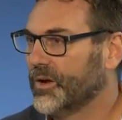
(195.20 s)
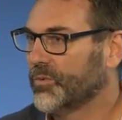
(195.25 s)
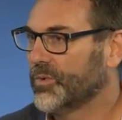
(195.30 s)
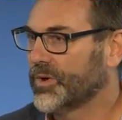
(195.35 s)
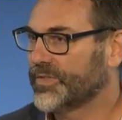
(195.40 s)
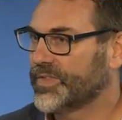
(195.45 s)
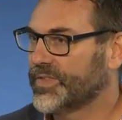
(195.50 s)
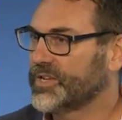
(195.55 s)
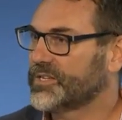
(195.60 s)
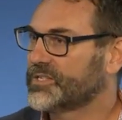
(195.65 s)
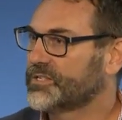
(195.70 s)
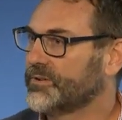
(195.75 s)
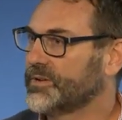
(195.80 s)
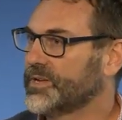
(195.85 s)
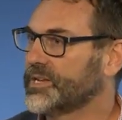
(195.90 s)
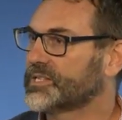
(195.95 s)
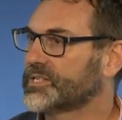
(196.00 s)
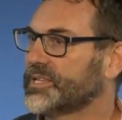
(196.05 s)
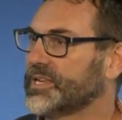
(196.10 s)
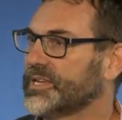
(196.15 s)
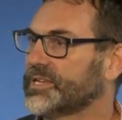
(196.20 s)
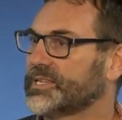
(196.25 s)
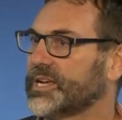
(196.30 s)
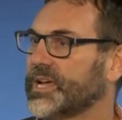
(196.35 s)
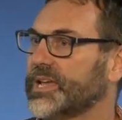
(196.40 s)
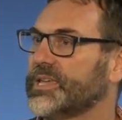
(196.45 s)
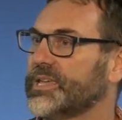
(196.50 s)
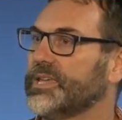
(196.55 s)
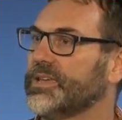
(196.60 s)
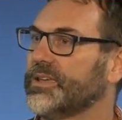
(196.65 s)
What they're doing is they're
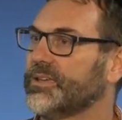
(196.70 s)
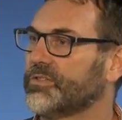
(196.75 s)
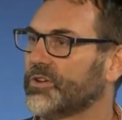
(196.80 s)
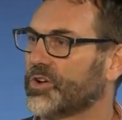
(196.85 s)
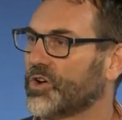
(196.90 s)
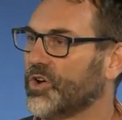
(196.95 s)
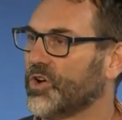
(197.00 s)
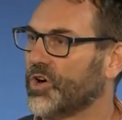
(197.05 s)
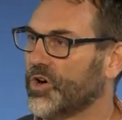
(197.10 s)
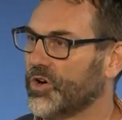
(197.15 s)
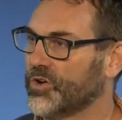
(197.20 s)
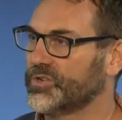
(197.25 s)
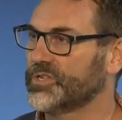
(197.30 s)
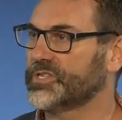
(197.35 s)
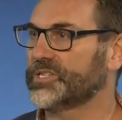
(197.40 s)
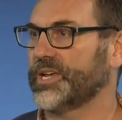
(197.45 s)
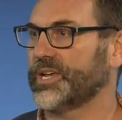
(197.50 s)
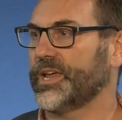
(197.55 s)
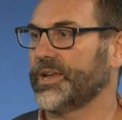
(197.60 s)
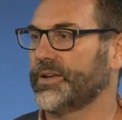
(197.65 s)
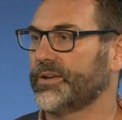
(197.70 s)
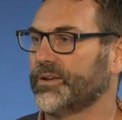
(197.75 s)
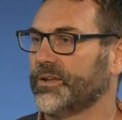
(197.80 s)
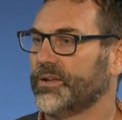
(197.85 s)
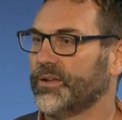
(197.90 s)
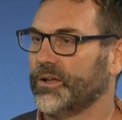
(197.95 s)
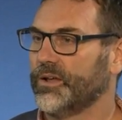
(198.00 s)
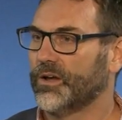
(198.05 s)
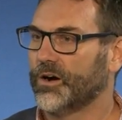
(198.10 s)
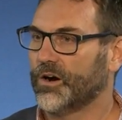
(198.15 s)
taking the content
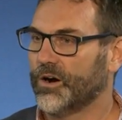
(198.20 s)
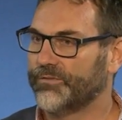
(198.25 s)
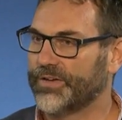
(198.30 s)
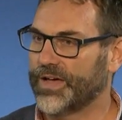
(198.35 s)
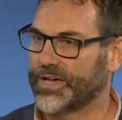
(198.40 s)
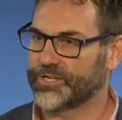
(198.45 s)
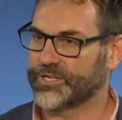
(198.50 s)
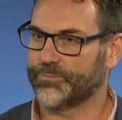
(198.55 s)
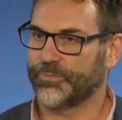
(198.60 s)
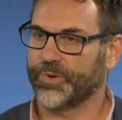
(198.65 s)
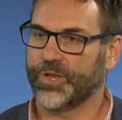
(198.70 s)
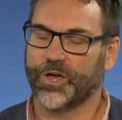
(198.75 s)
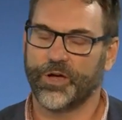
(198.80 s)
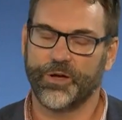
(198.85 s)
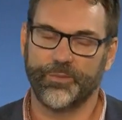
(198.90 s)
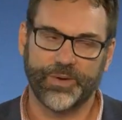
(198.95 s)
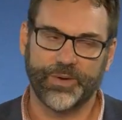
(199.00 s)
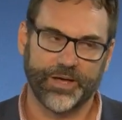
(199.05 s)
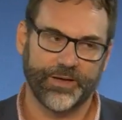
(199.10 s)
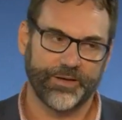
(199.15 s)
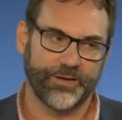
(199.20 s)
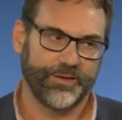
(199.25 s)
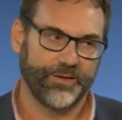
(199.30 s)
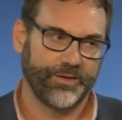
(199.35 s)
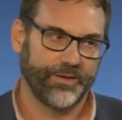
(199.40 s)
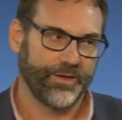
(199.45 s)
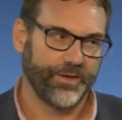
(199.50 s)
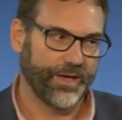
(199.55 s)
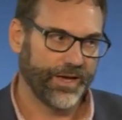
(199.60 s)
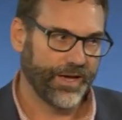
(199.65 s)
of our diploma
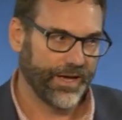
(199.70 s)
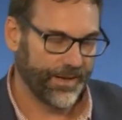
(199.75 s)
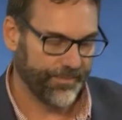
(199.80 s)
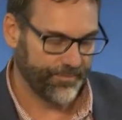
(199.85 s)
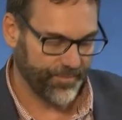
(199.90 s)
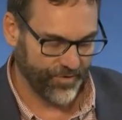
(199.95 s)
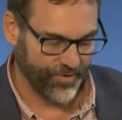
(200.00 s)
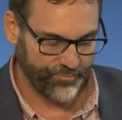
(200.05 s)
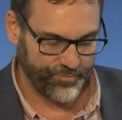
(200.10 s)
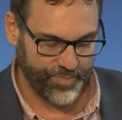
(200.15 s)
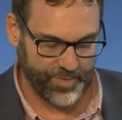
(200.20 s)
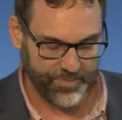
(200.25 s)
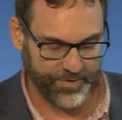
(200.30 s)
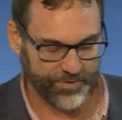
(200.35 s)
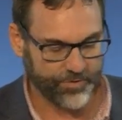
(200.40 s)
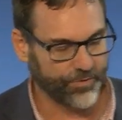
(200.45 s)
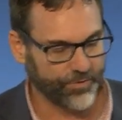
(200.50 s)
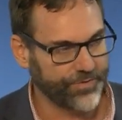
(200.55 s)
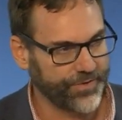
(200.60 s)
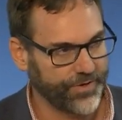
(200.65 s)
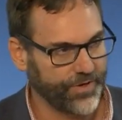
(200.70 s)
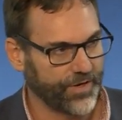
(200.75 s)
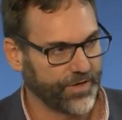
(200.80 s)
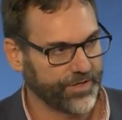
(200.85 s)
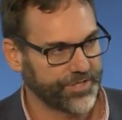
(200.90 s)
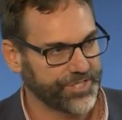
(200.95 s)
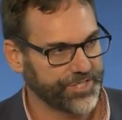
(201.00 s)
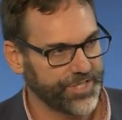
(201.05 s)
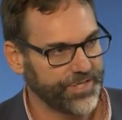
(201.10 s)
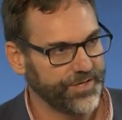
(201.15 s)
of biblical
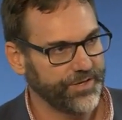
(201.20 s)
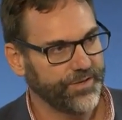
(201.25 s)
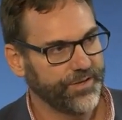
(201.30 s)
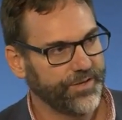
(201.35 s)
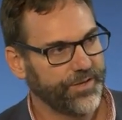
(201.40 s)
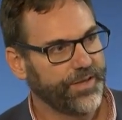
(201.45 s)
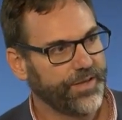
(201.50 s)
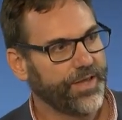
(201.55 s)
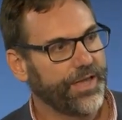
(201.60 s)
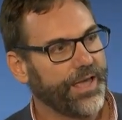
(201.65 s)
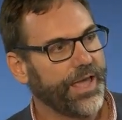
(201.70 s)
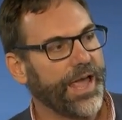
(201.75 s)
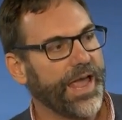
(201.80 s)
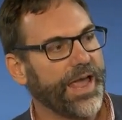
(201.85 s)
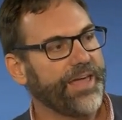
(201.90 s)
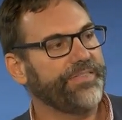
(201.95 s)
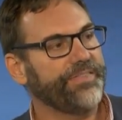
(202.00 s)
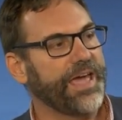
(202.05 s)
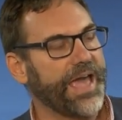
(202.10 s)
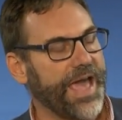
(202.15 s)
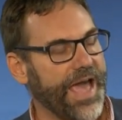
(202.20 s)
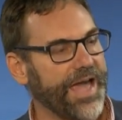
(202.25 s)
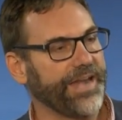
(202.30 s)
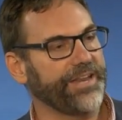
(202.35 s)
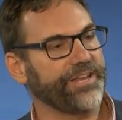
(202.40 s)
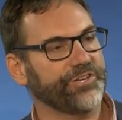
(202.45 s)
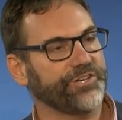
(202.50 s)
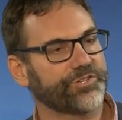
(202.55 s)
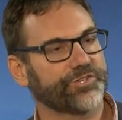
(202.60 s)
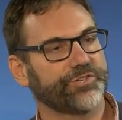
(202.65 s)
theology and they're
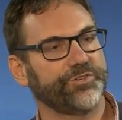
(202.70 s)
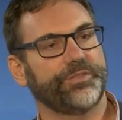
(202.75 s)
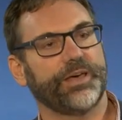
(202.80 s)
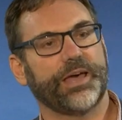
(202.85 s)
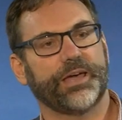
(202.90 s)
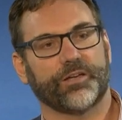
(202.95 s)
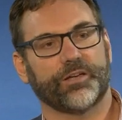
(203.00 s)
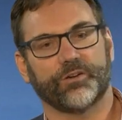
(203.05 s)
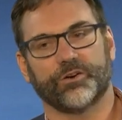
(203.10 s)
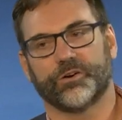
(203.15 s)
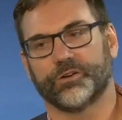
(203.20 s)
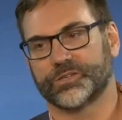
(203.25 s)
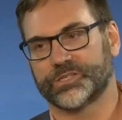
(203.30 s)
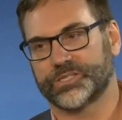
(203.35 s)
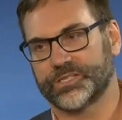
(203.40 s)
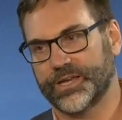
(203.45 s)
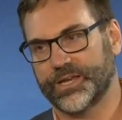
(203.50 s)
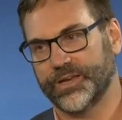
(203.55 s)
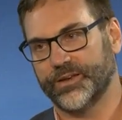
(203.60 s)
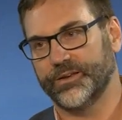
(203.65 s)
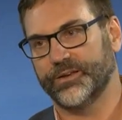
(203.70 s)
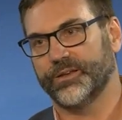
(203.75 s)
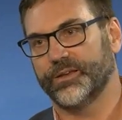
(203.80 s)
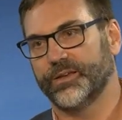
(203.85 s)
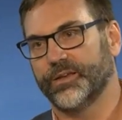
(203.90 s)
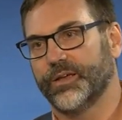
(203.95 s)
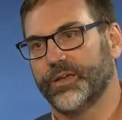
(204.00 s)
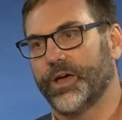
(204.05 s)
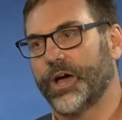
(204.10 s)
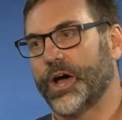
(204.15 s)
adding to that content
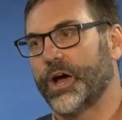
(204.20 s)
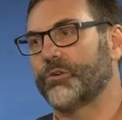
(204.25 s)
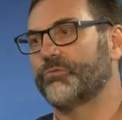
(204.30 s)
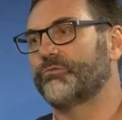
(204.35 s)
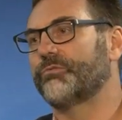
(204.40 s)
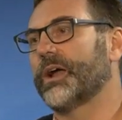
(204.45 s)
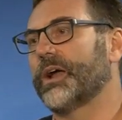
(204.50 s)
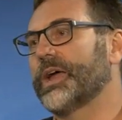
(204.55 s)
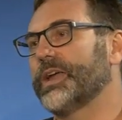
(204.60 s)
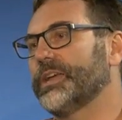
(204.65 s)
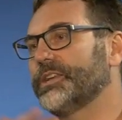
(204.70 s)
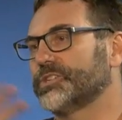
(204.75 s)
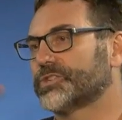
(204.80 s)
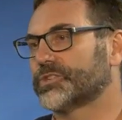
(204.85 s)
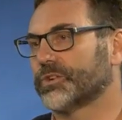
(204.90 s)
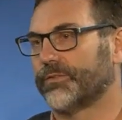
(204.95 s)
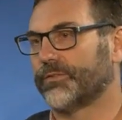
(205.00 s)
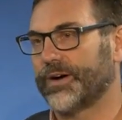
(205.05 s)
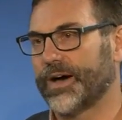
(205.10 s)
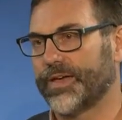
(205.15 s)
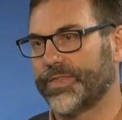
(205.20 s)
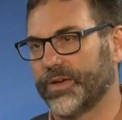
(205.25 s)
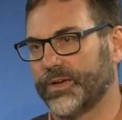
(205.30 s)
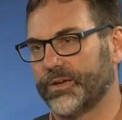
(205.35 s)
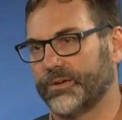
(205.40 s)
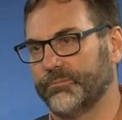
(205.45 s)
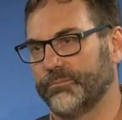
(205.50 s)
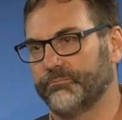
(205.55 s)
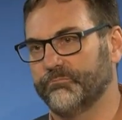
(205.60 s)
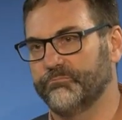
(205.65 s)
a range of
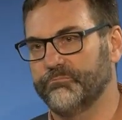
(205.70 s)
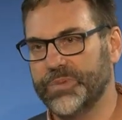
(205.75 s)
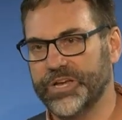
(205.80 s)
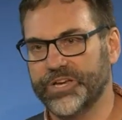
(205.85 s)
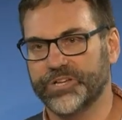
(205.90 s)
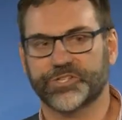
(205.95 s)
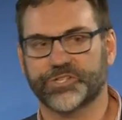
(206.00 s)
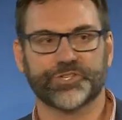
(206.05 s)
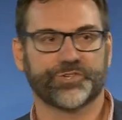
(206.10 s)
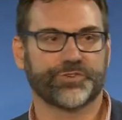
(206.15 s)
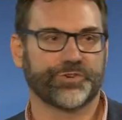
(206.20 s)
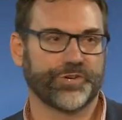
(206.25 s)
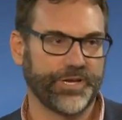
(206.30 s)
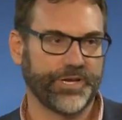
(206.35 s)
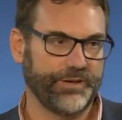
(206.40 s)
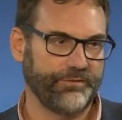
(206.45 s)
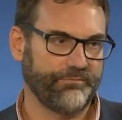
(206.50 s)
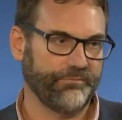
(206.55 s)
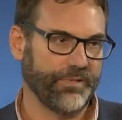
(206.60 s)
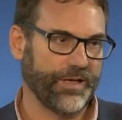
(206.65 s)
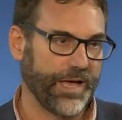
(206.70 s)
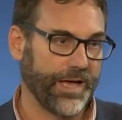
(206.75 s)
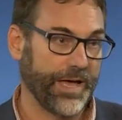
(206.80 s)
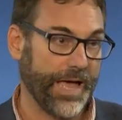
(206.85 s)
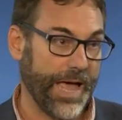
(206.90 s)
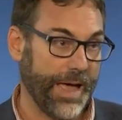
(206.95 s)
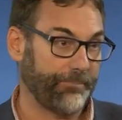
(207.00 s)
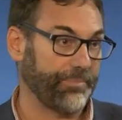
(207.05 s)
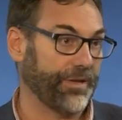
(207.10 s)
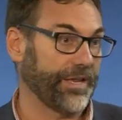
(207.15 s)
other ministry
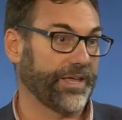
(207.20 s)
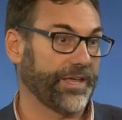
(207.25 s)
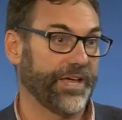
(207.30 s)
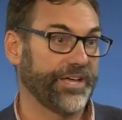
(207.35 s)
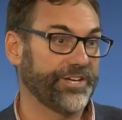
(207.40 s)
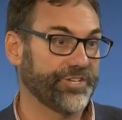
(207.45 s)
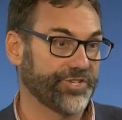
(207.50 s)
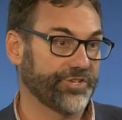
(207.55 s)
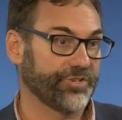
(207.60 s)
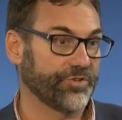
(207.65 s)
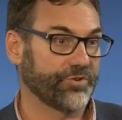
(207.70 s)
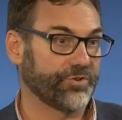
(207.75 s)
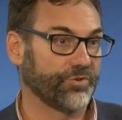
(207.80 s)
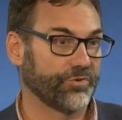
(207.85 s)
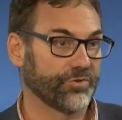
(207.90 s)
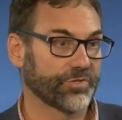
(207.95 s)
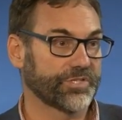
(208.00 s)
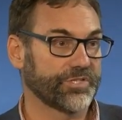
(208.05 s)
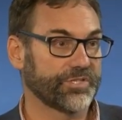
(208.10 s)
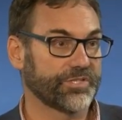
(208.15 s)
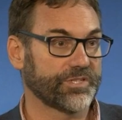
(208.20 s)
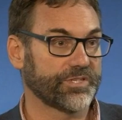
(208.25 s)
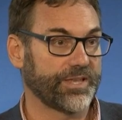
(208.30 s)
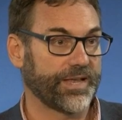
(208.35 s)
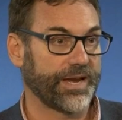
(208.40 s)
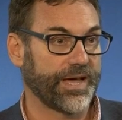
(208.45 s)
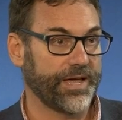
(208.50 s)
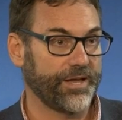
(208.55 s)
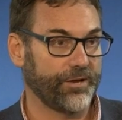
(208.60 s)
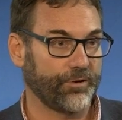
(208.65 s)
application courses
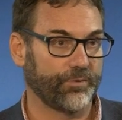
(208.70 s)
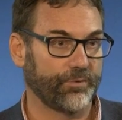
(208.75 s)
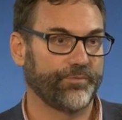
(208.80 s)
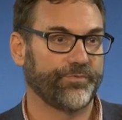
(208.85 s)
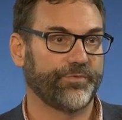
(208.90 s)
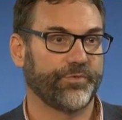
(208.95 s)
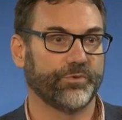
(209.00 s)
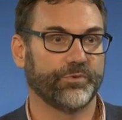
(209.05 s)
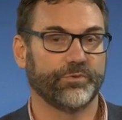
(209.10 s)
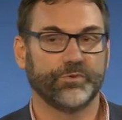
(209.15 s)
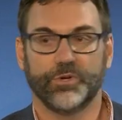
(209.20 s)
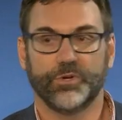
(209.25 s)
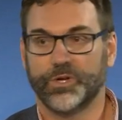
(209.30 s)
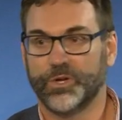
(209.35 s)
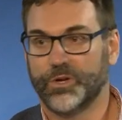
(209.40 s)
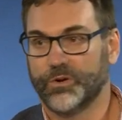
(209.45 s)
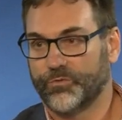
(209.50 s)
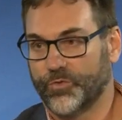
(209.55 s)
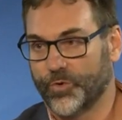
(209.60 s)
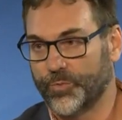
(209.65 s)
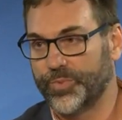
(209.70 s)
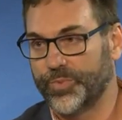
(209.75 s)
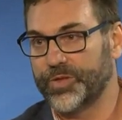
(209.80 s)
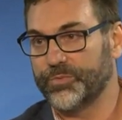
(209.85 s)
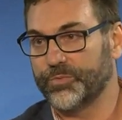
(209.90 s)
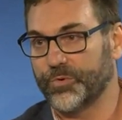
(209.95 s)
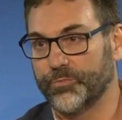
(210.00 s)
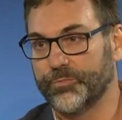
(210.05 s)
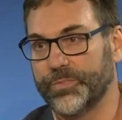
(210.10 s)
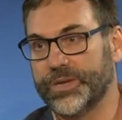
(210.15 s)
that are helpful for
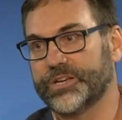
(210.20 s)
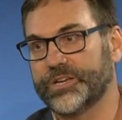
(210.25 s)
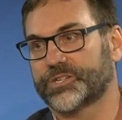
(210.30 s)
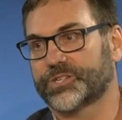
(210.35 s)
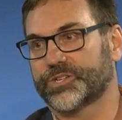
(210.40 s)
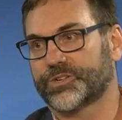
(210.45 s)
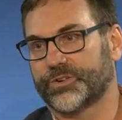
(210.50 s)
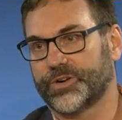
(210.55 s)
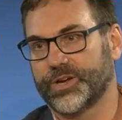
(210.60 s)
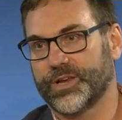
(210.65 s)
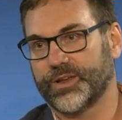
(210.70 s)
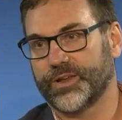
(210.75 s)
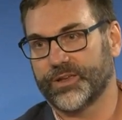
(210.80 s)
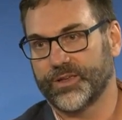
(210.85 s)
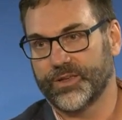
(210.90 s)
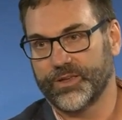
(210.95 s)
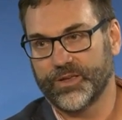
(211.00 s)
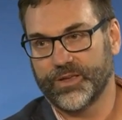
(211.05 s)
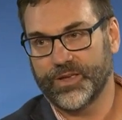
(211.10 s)
people ministering